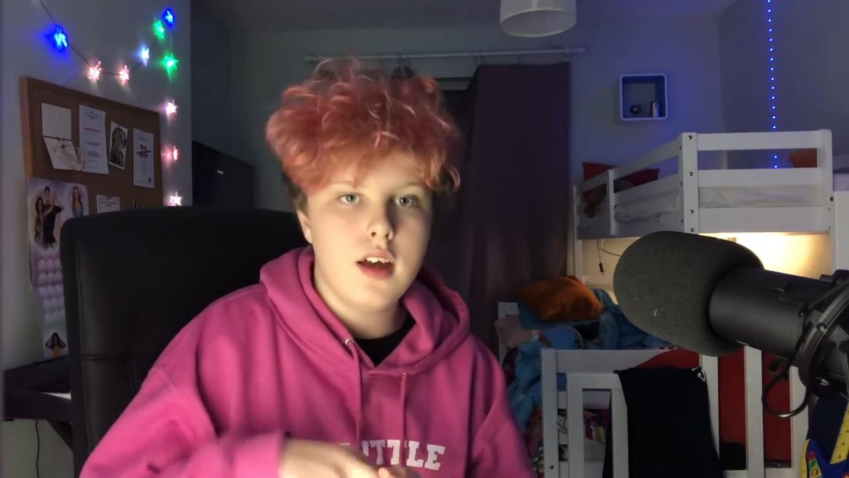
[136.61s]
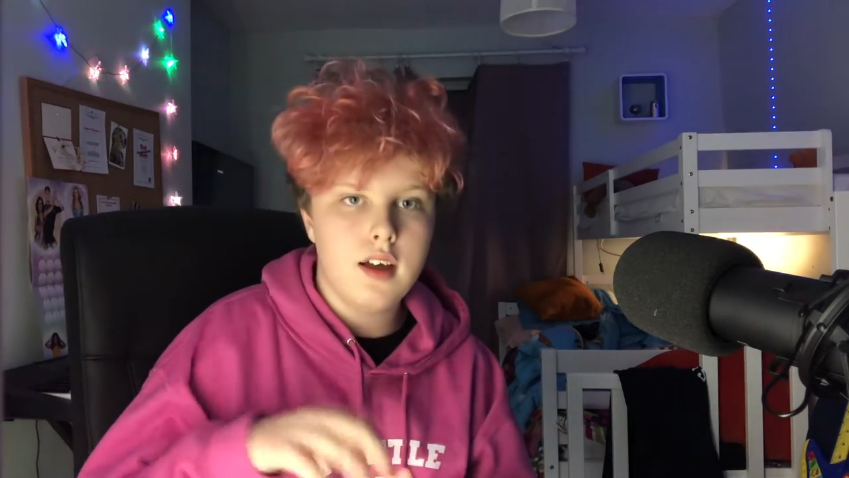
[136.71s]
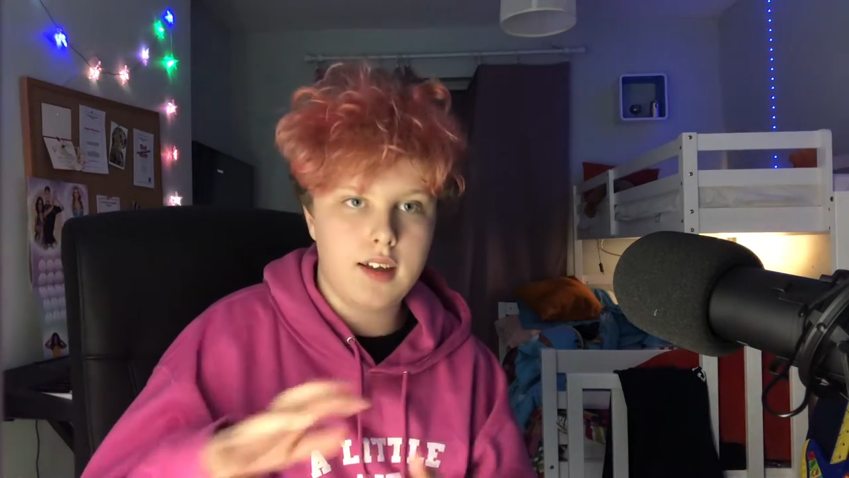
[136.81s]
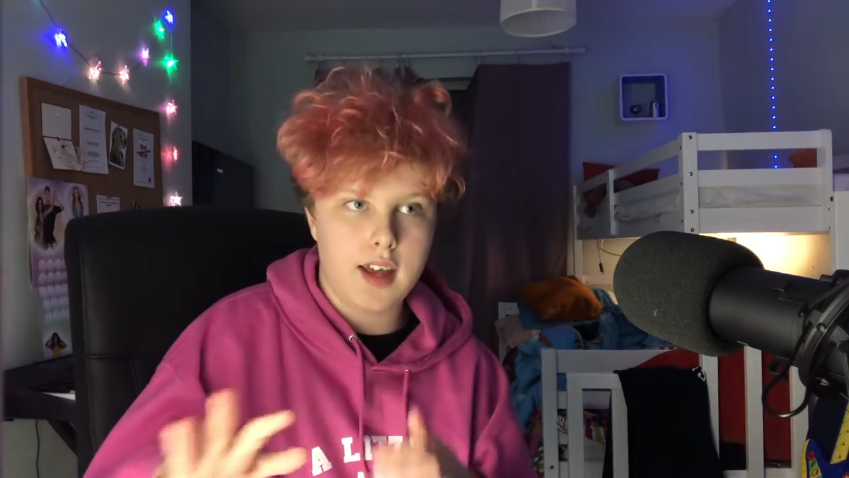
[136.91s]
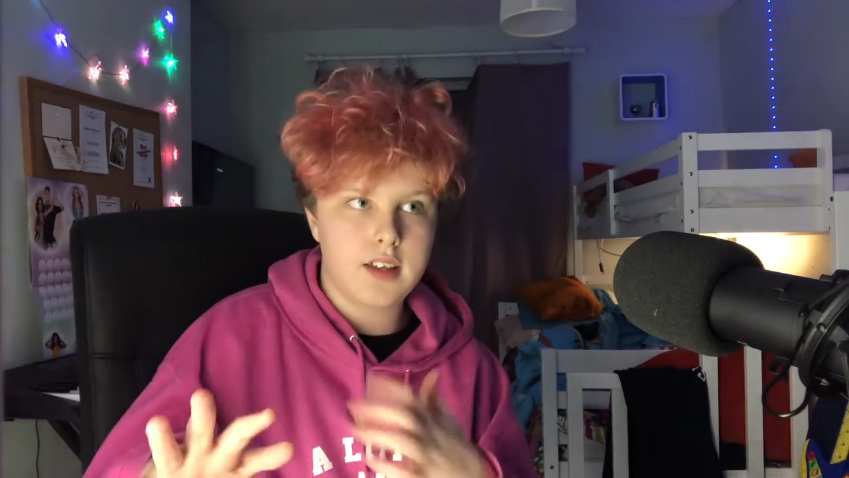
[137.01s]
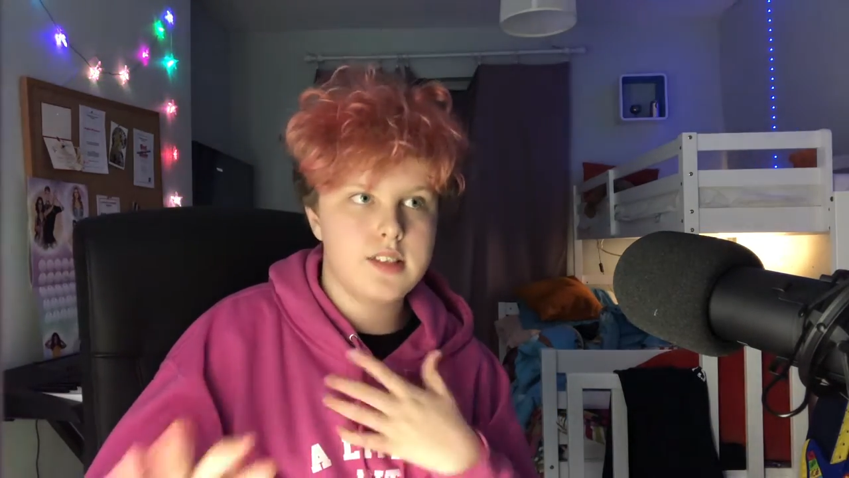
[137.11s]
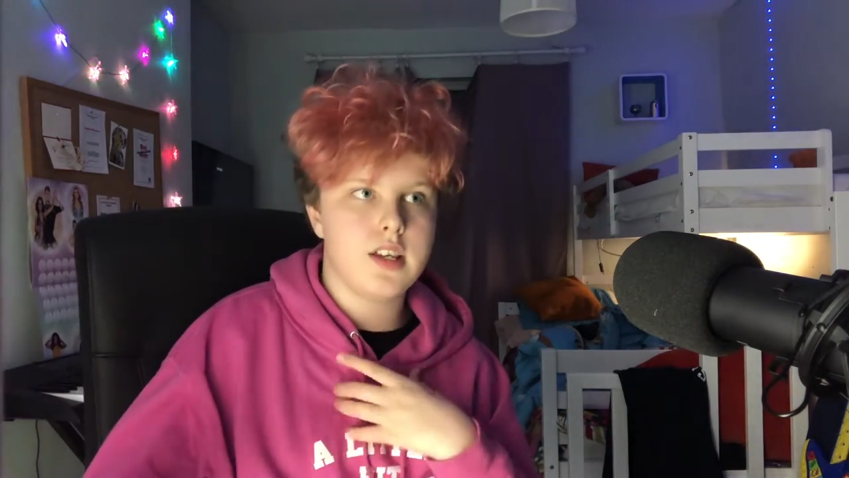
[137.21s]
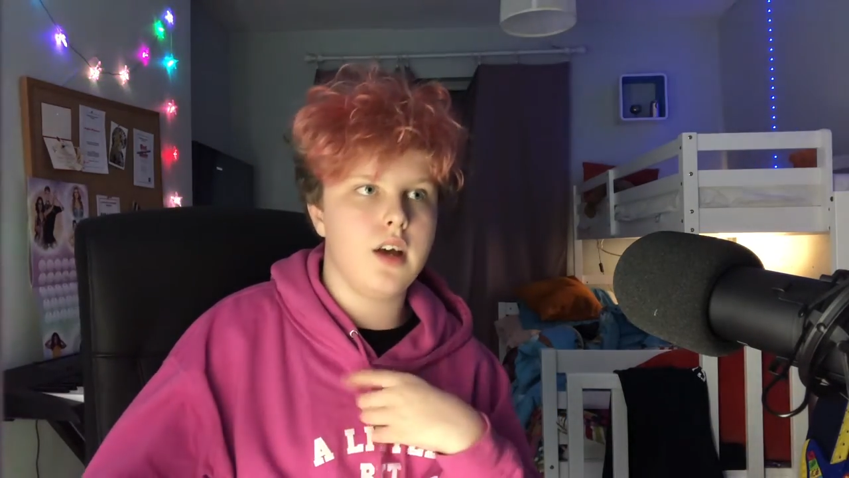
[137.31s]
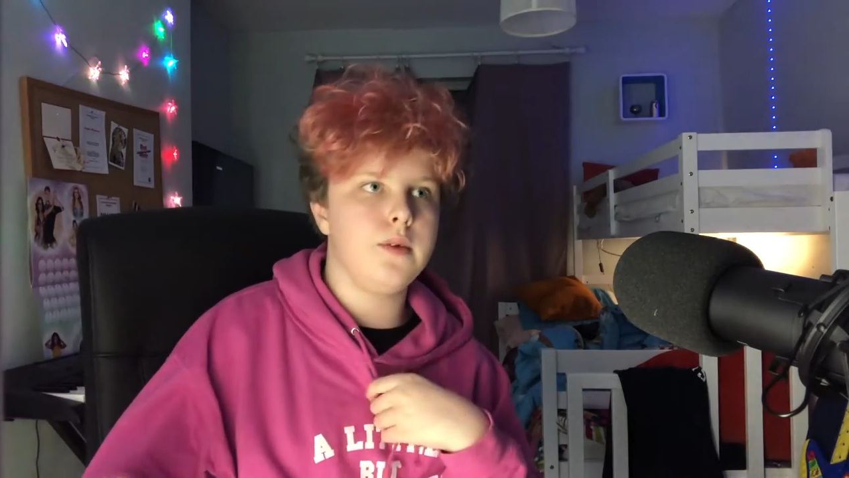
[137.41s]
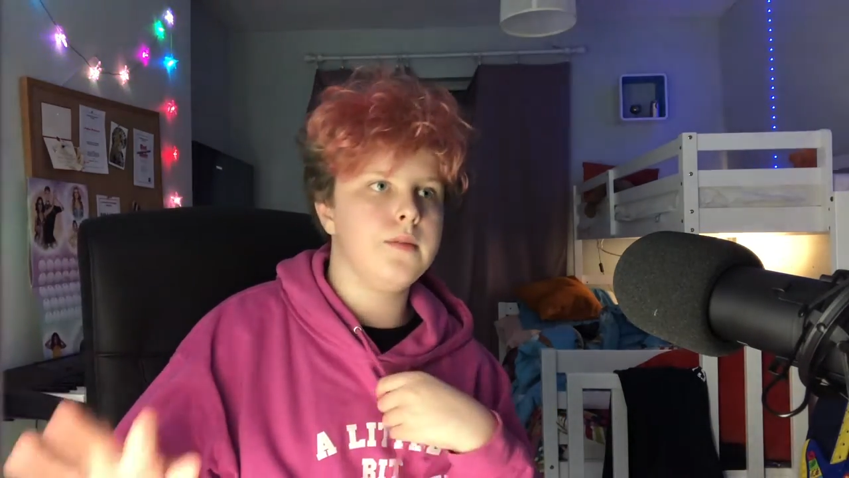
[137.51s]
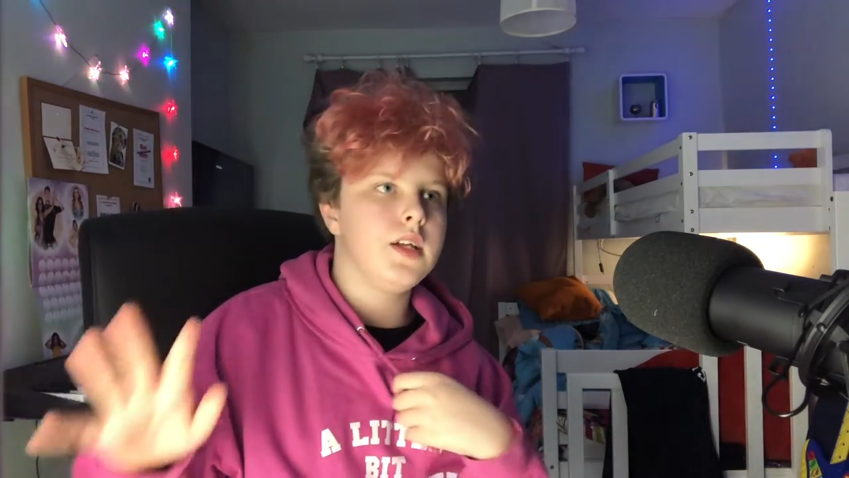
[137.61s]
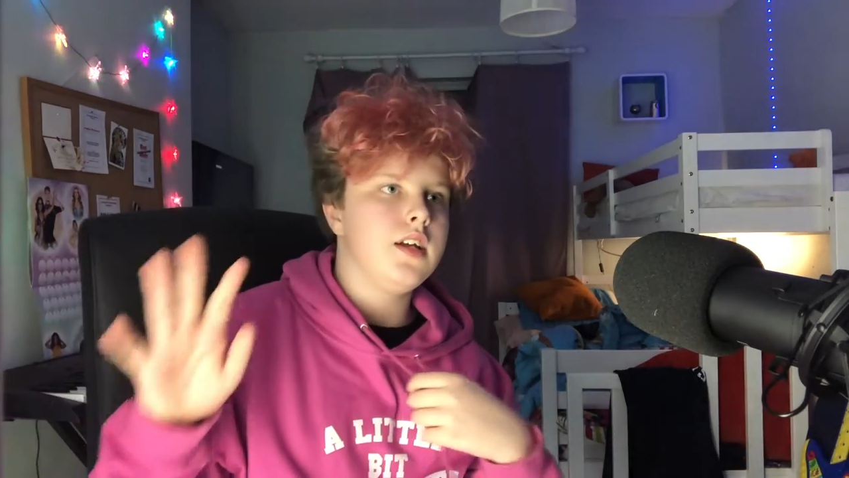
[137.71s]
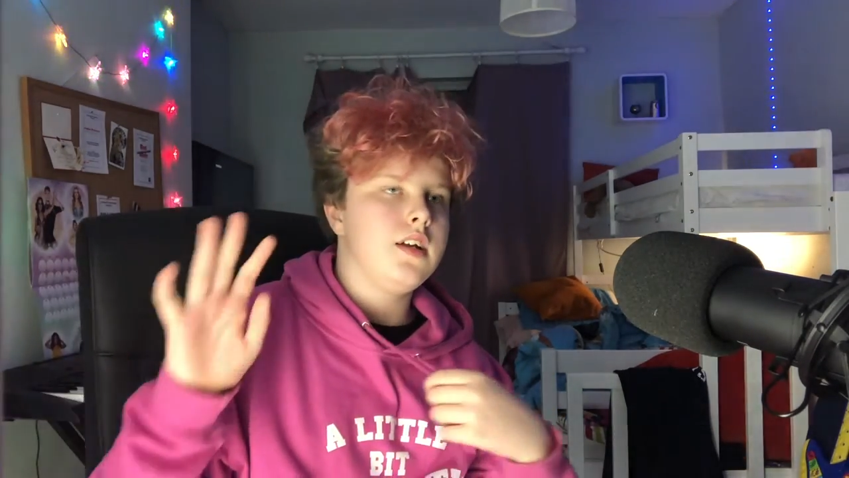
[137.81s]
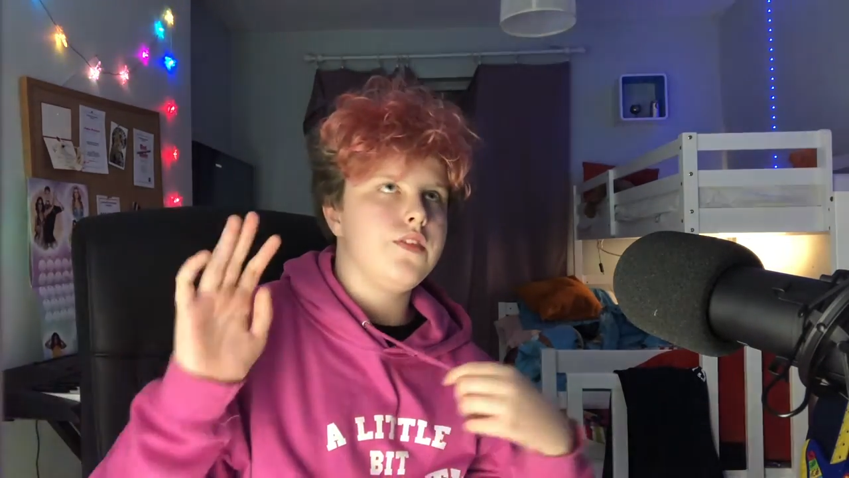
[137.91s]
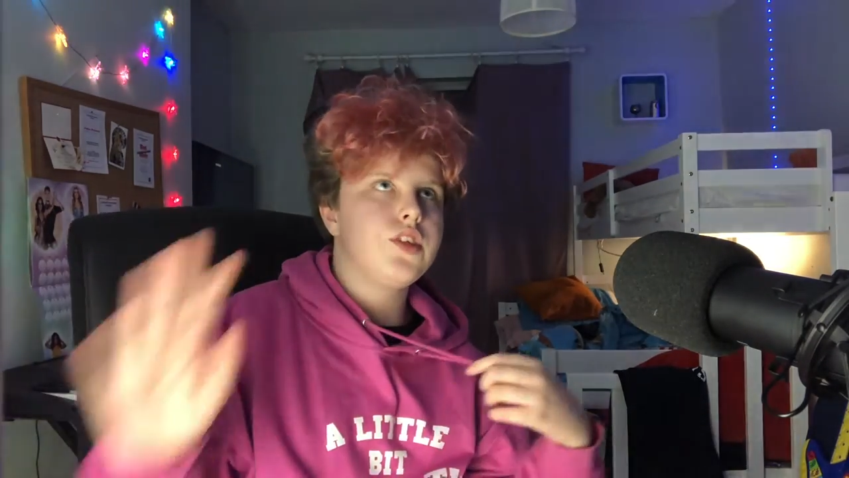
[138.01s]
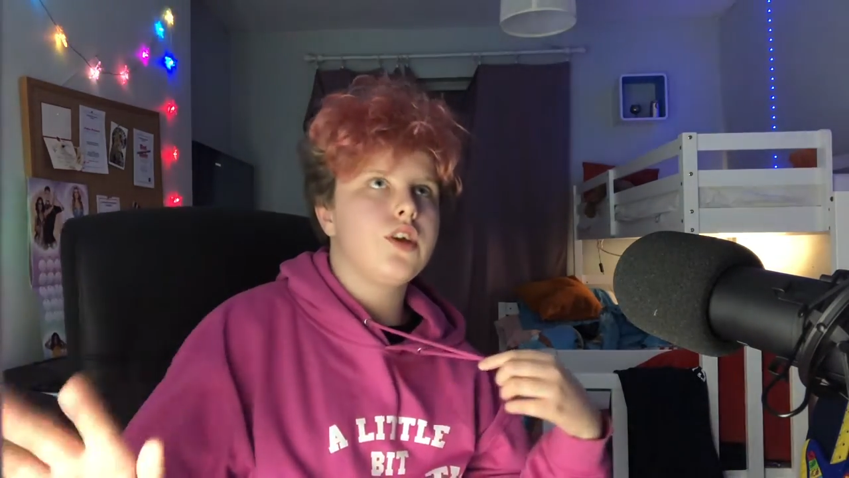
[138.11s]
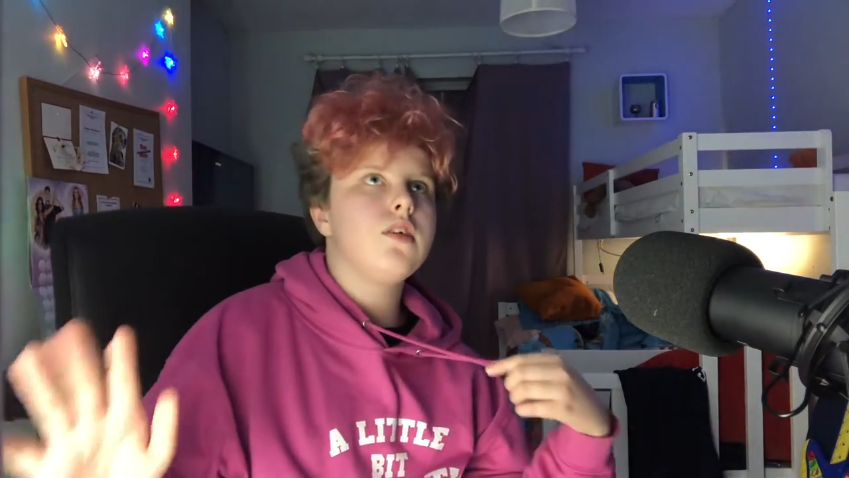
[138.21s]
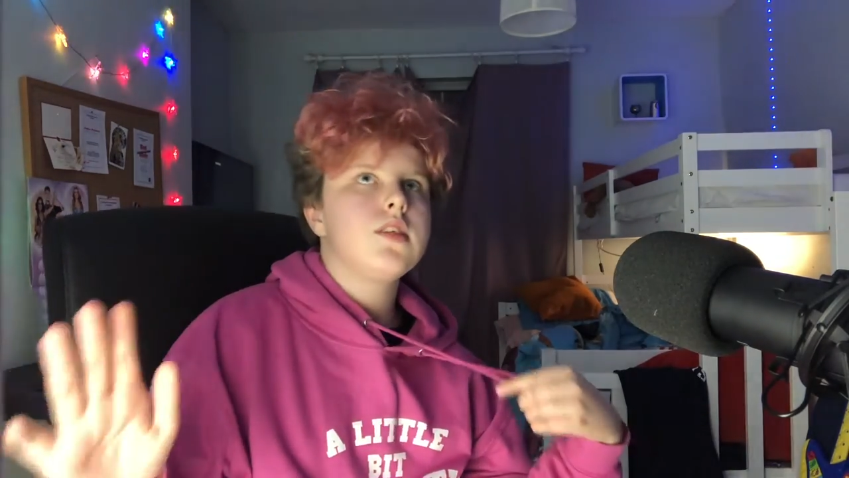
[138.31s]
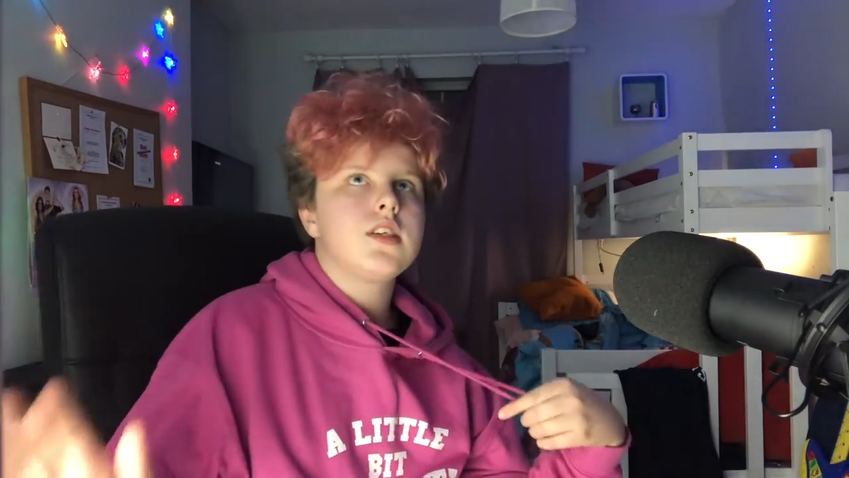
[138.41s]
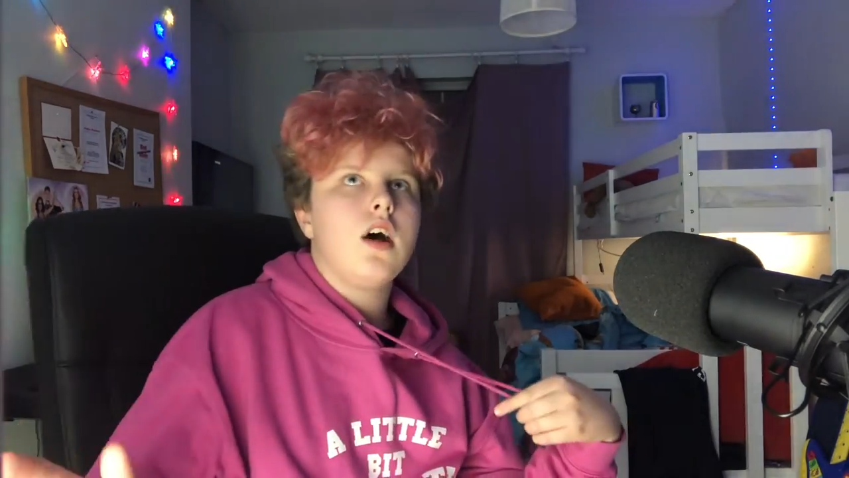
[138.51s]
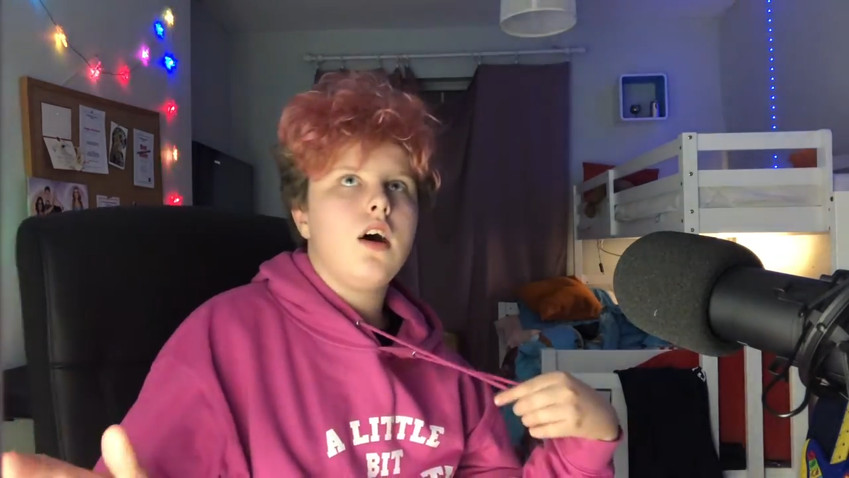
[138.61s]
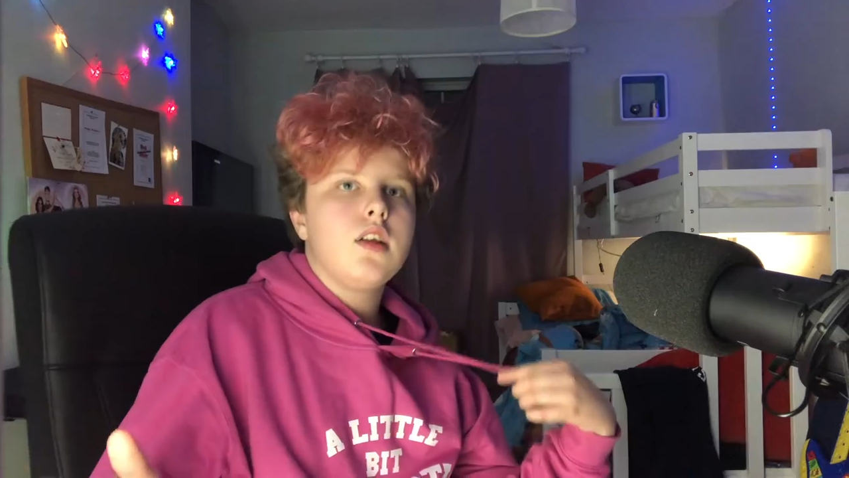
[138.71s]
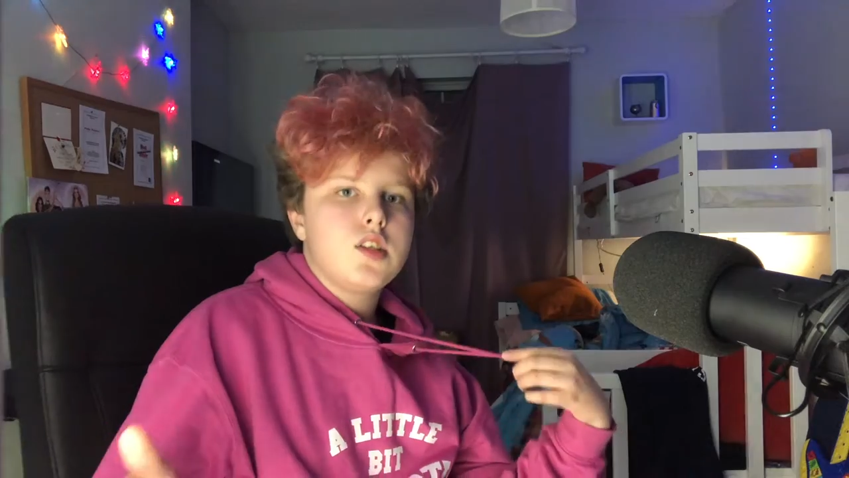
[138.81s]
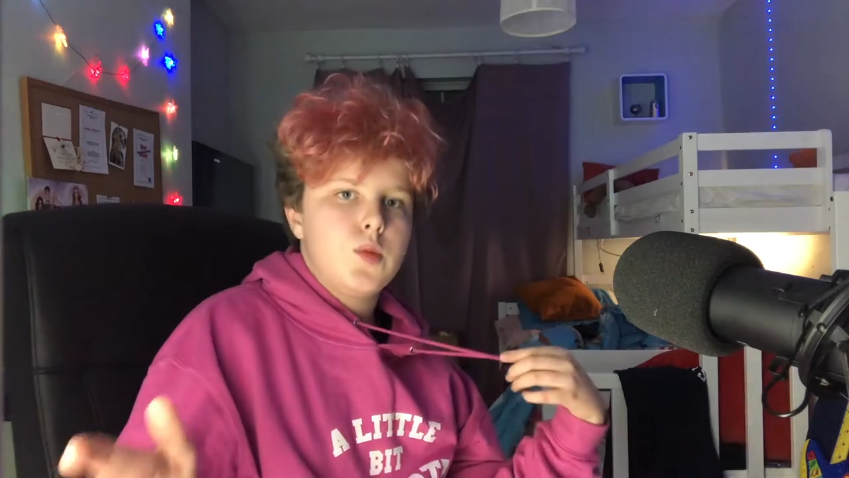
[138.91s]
Okay, so the show starts